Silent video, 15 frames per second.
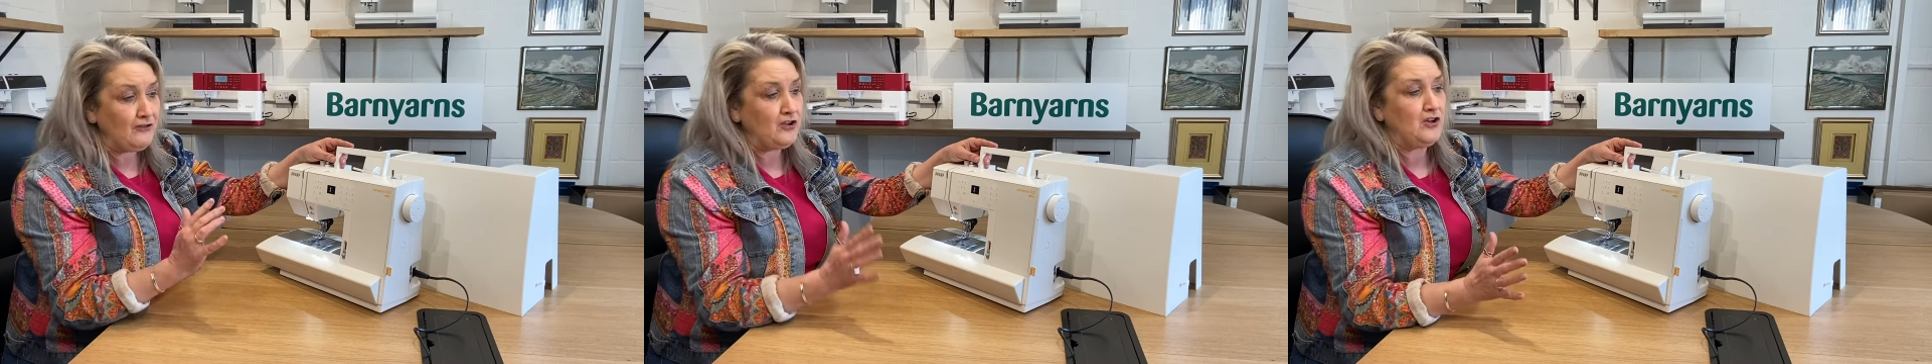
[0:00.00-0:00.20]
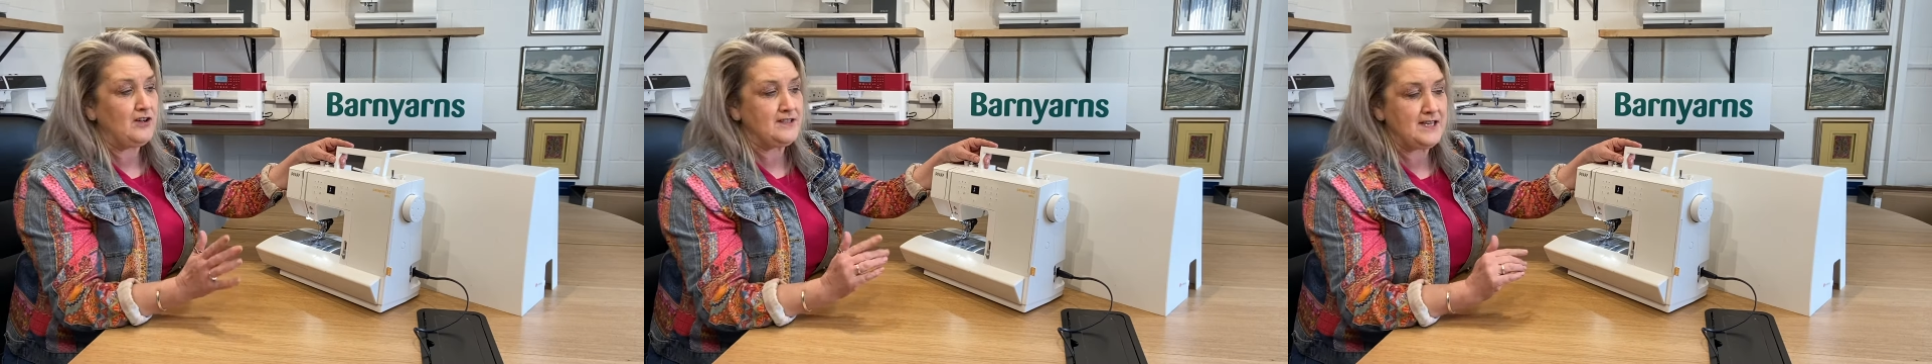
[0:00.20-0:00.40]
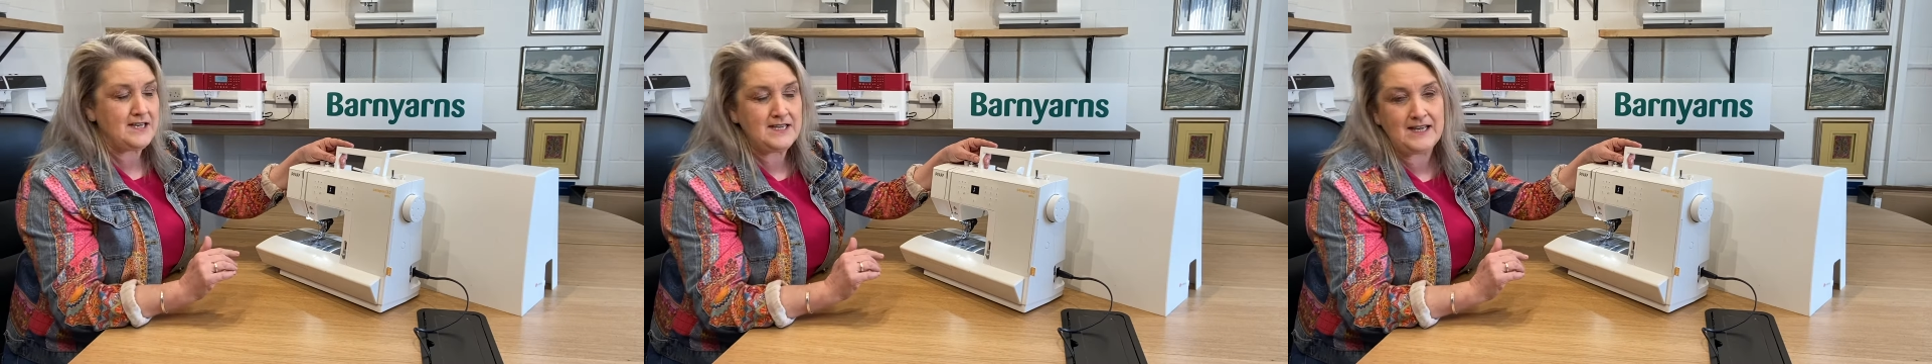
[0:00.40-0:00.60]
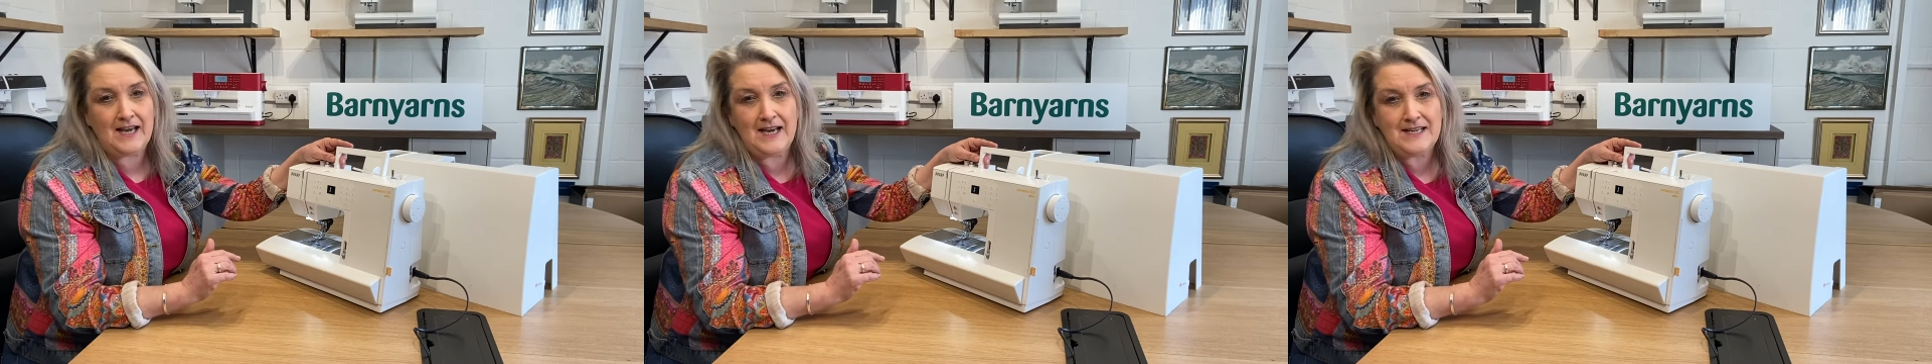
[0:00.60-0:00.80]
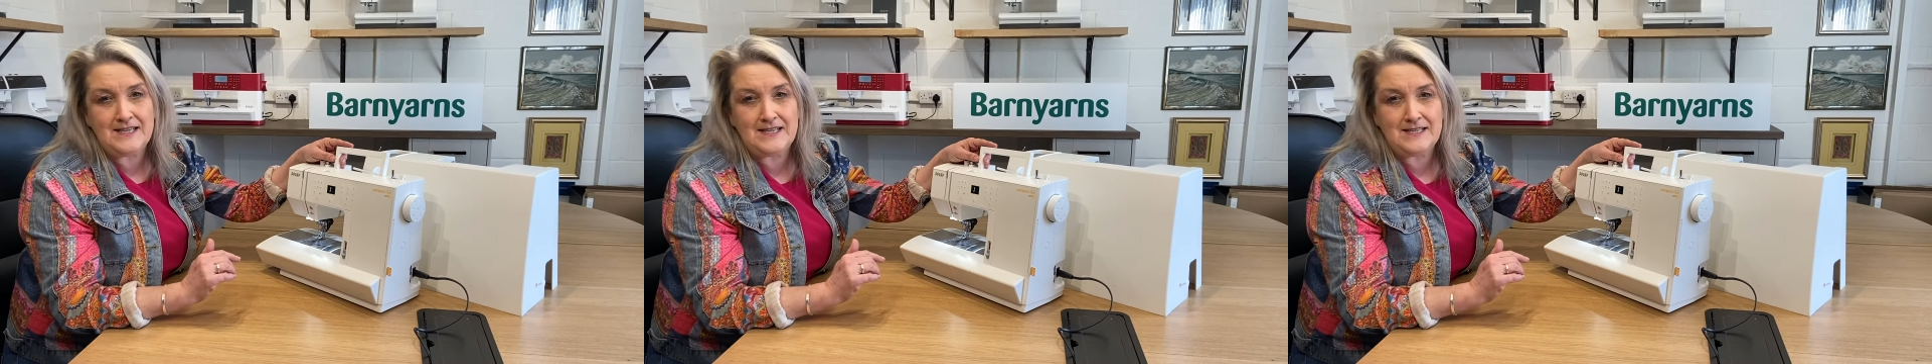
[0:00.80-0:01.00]
got a
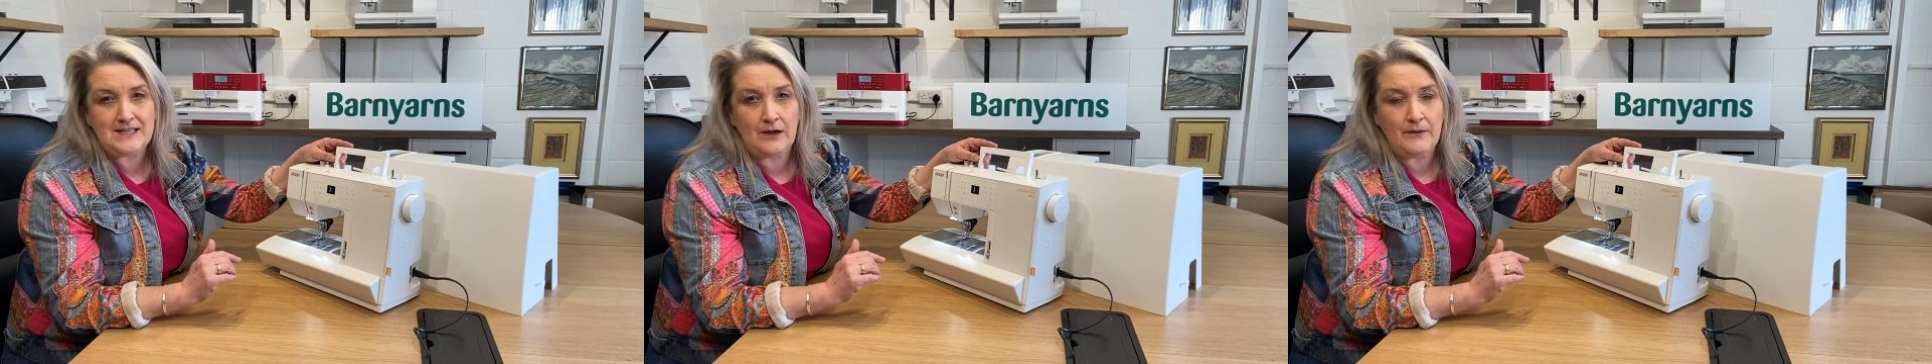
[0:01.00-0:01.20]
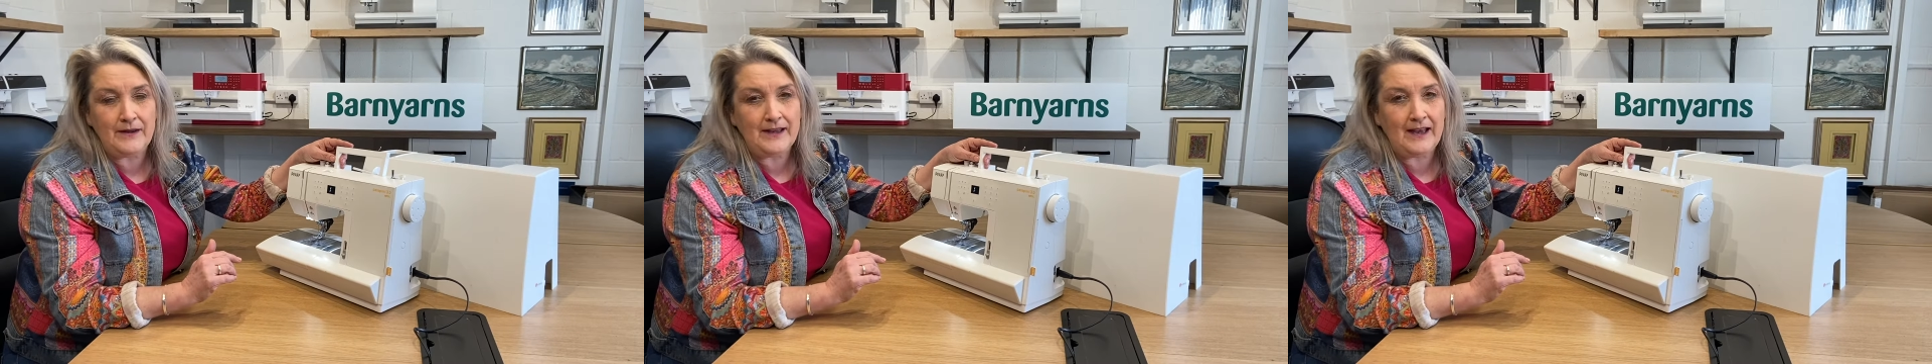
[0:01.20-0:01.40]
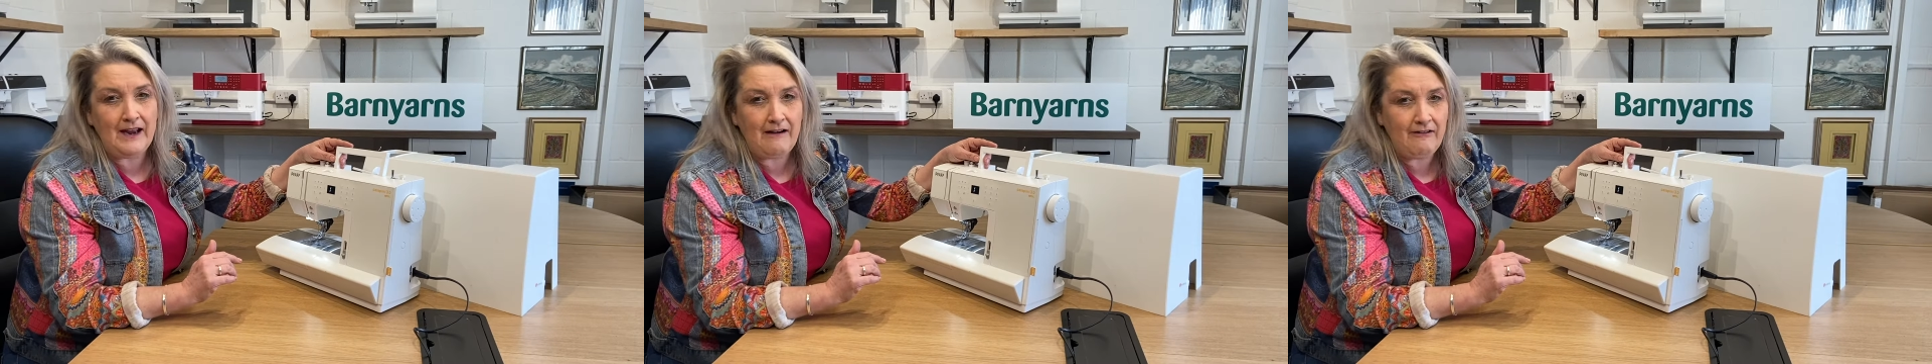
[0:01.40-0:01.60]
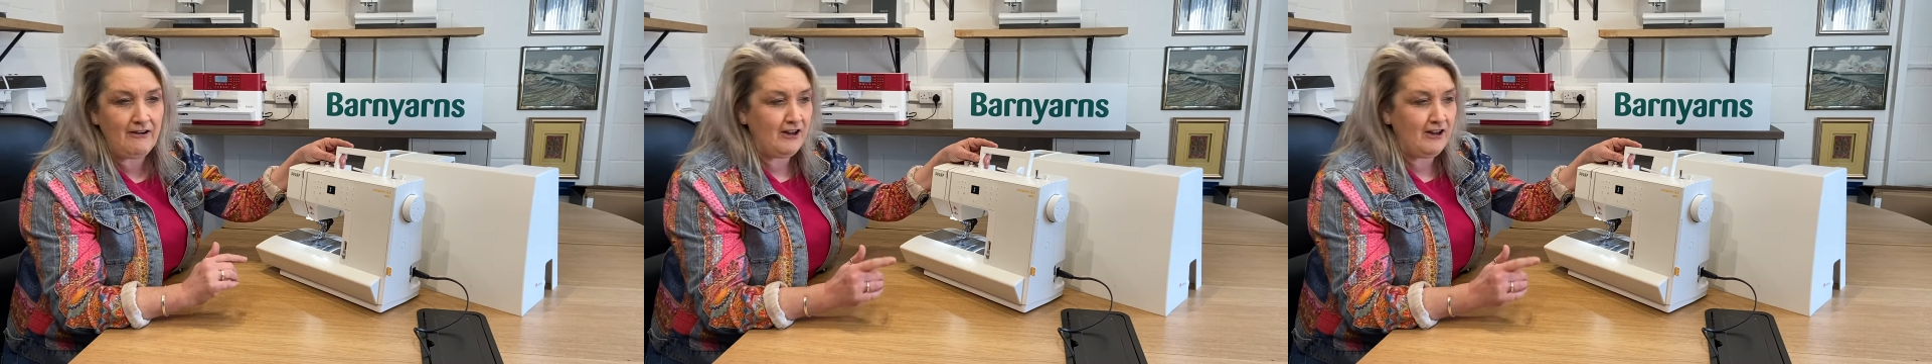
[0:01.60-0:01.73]
dedicated sewing area